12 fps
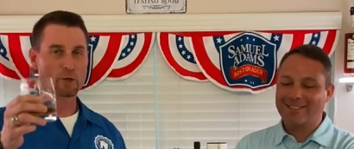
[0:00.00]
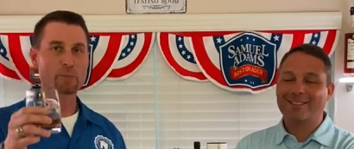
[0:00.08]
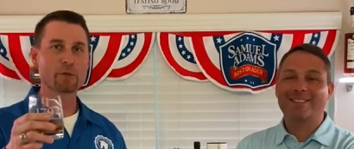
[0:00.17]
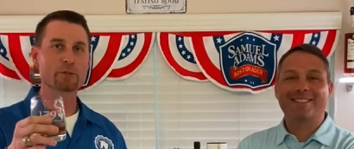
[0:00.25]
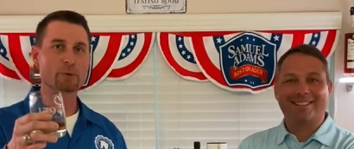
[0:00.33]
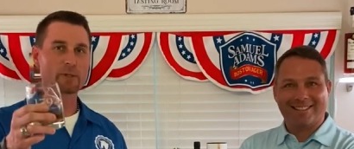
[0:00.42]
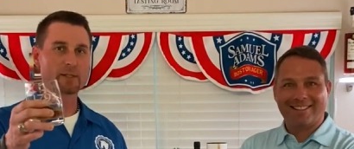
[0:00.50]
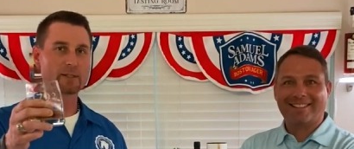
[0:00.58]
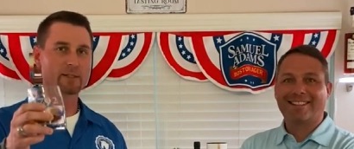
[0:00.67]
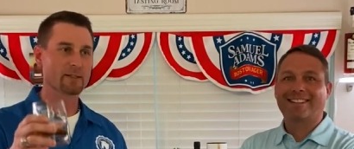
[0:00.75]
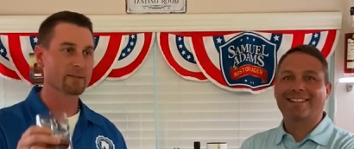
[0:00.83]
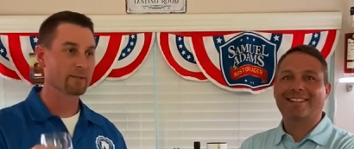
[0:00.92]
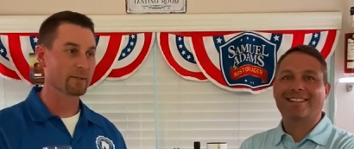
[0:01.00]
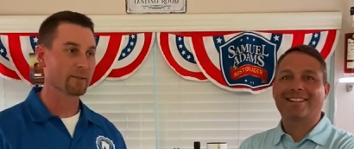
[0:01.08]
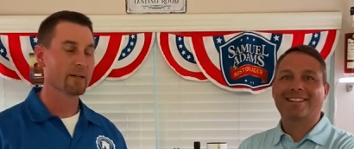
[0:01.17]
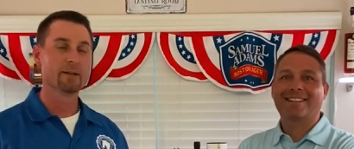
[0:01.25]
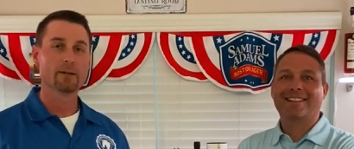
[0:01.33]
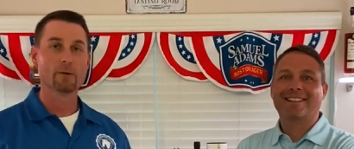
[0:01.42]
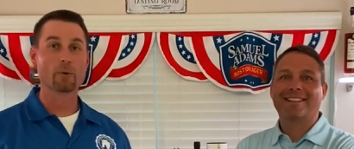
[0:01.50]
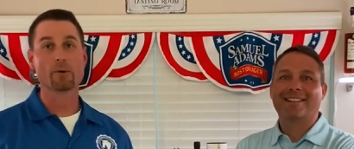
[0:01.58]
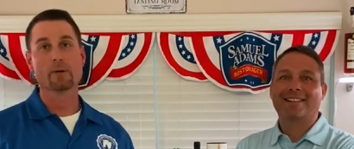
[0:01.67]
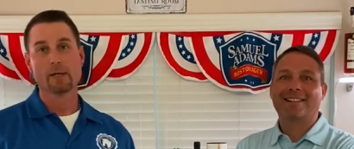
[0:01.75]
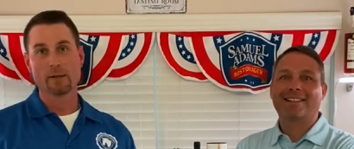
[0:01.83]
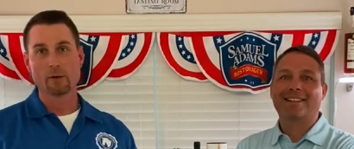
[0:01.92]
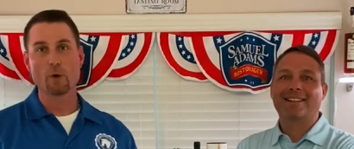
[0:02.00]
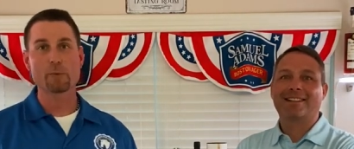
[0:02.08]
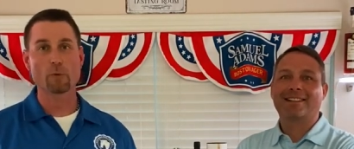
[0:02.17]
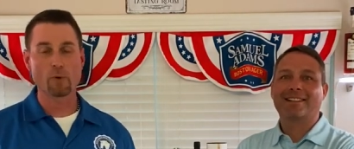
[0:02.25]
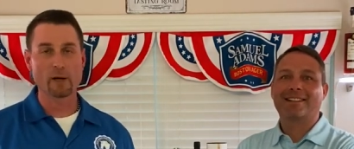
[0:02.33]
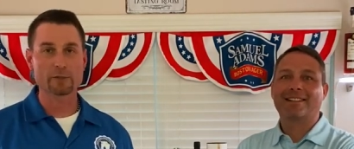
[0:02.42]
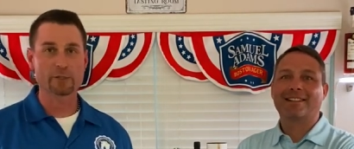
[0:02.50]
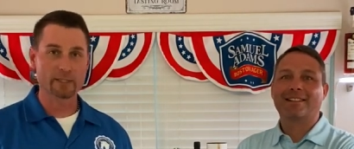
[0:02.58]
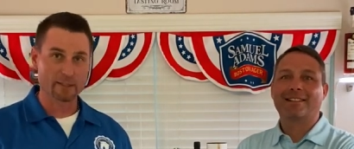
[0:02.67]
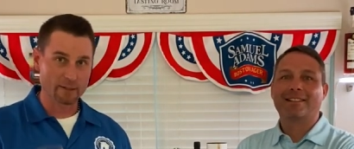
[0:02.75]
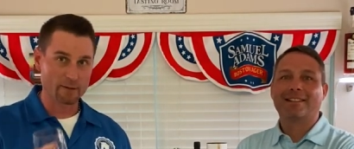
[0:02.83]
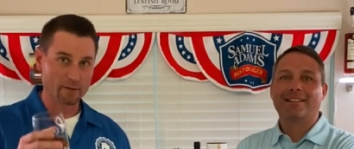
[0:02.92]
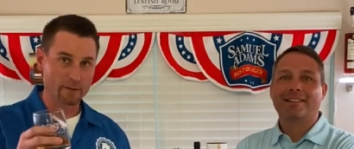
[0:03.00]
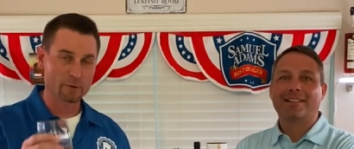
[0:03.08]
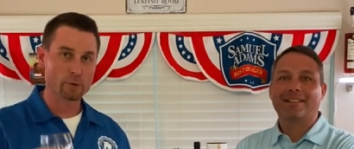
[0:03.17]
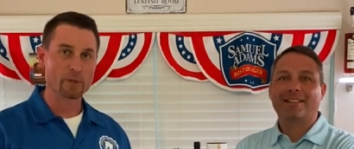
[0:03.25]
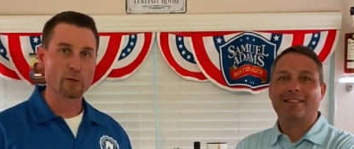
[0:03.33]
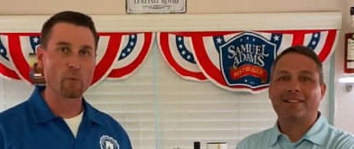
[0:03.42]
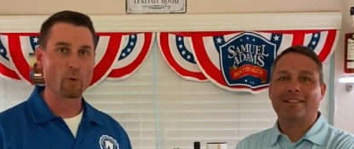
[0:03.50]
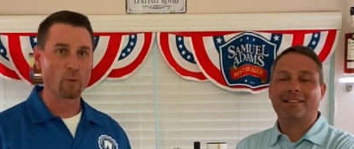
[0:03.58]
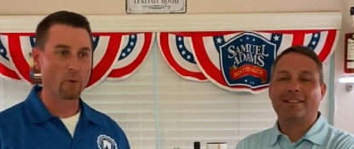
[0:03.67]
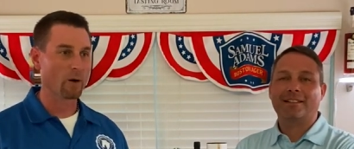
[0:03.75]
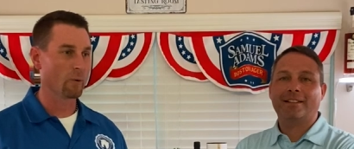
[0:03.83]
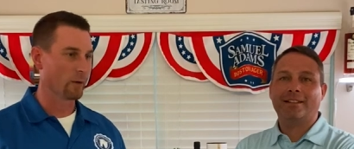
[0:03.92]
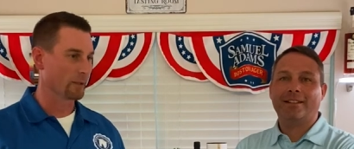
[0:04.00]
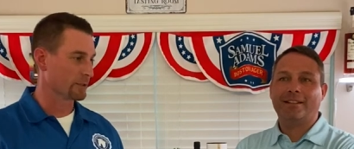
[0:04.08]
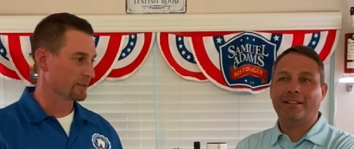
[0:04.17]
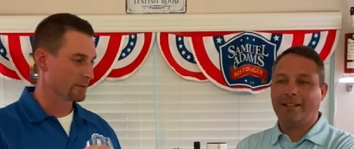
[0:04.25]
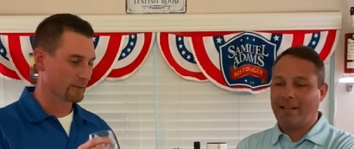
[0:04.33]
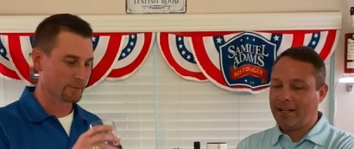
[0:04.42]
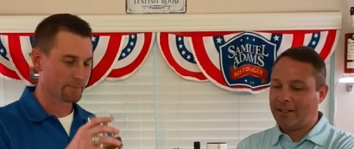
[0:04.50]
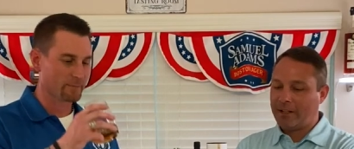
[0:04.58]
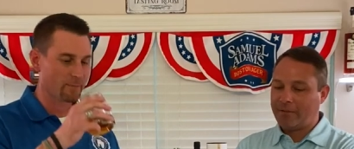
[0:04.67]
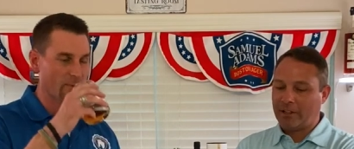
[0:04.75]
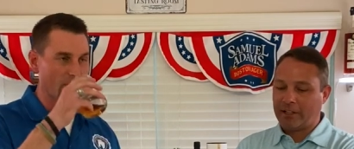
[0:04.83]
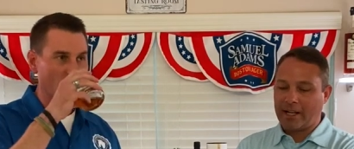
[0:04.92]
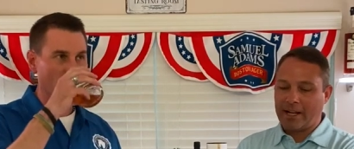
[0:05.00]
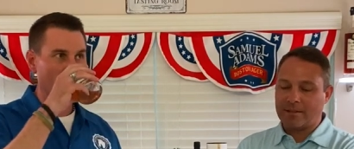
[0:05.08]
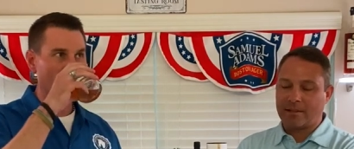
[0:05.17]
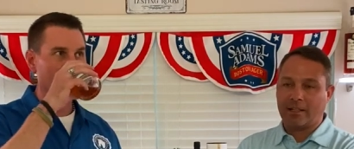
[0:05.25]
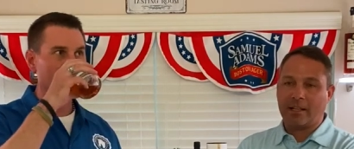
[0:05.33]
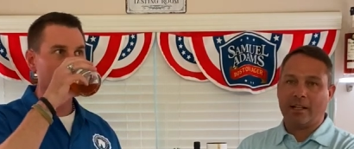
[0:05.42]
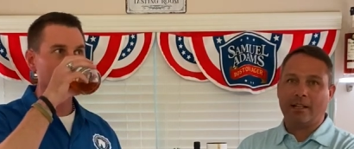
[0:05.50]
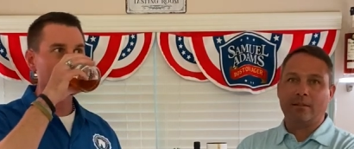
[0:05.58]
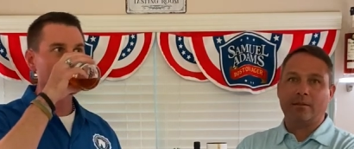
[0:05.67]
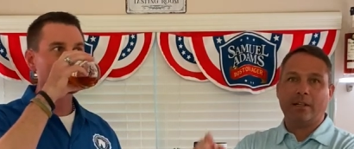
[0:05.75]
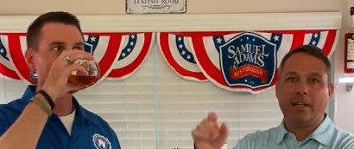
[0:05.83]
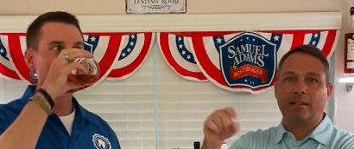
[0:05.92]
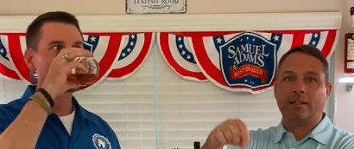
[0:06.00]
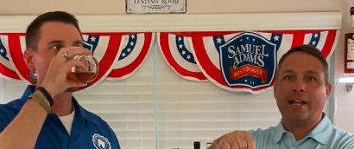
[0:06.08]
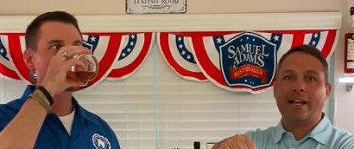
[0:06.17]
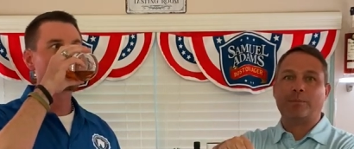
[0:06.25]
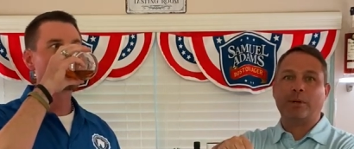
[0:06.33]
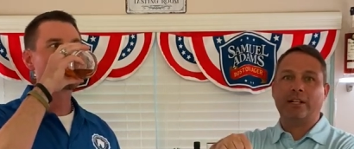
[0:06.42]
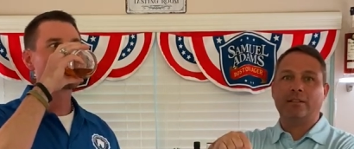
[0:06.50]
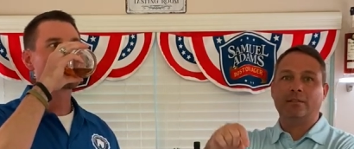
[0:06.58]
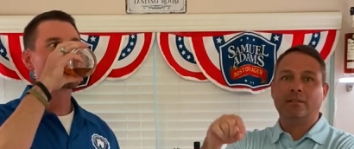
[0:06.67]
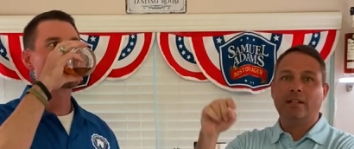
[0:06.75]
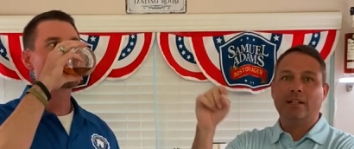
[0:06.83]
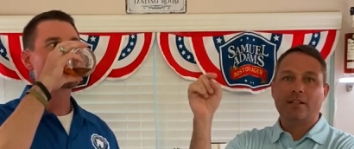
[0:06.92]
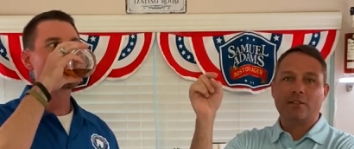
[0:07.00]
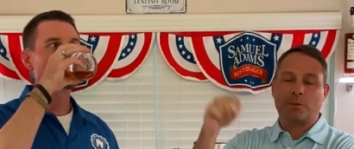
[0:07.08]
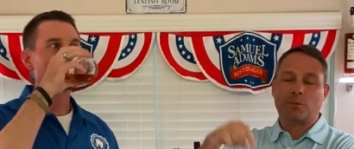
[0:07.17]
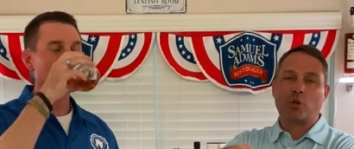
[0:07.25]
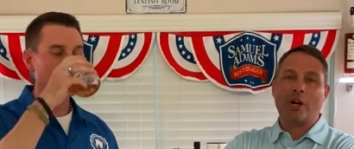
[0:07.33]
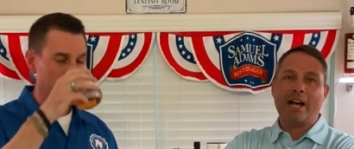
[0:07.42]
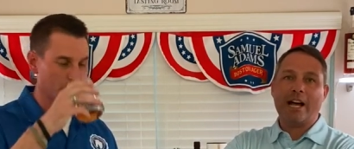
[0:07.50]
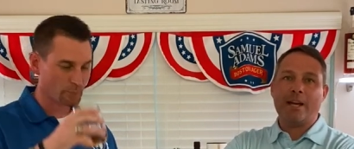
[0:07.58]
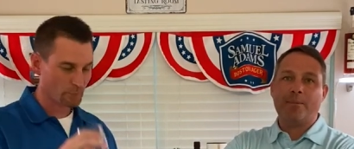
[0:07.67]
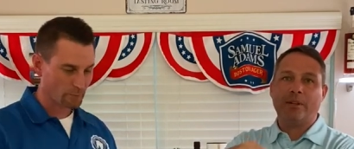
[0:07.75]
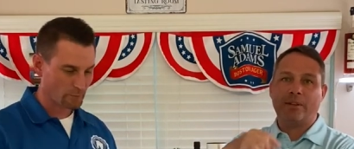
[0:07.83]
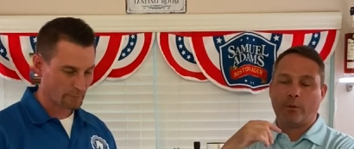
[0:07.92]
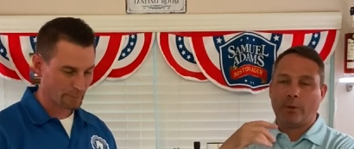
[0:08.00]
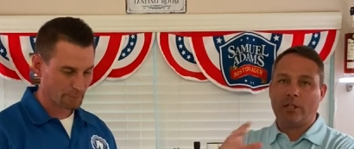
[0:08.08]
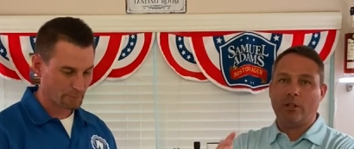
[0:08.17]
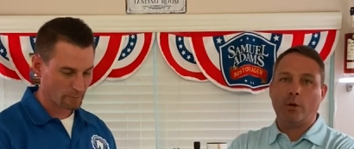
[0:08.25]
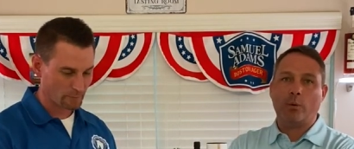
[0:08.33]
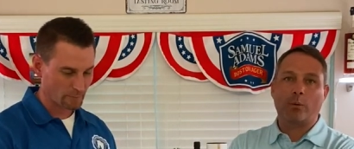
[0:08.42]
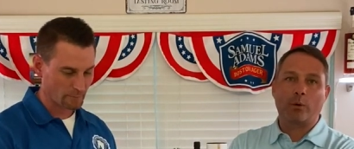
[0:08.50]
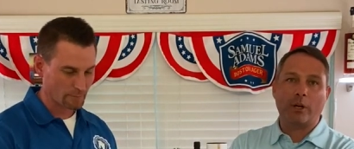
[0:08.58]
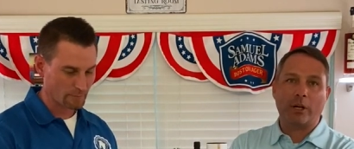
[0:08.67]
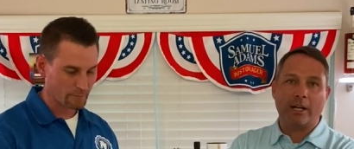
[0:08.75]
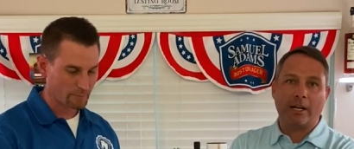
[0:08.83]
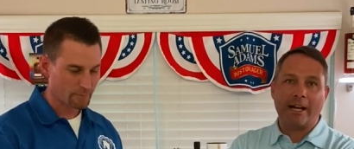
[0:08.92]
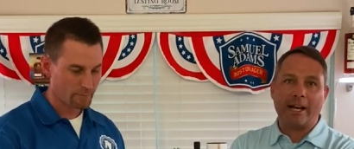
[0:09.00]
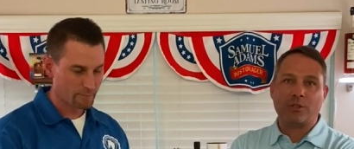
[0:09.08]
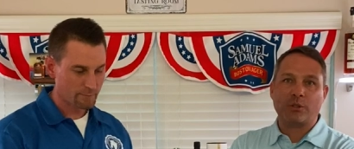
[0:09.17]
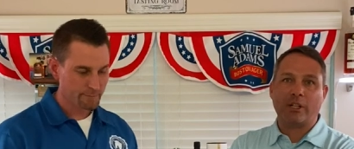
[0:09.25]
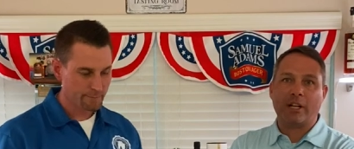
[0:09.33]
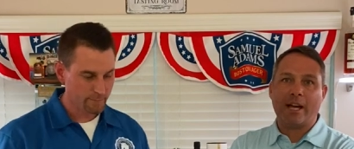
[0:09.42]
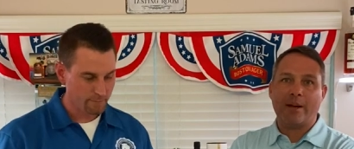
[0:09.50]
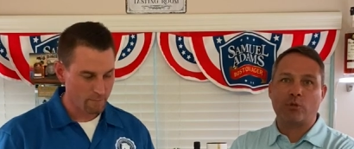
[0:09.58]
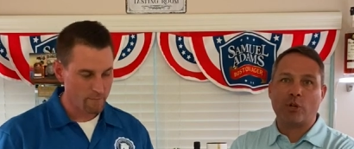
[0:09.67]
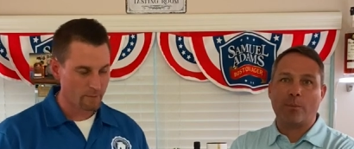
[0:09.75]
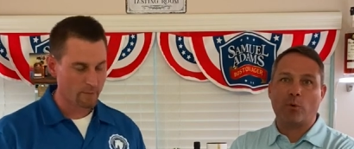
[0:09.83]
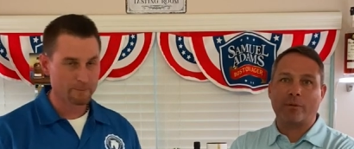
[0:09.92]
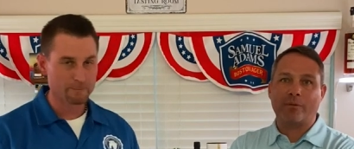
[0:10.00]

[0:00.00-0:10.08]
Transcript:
Speaker 1: Hope you're joining in and or hope you're watching and, enjoying a pour wall watching.
Speaker 2: Yeah, so. definitely, guys. And again, hit the like button subscribe. That way you know when we're uh, actually going to have drop more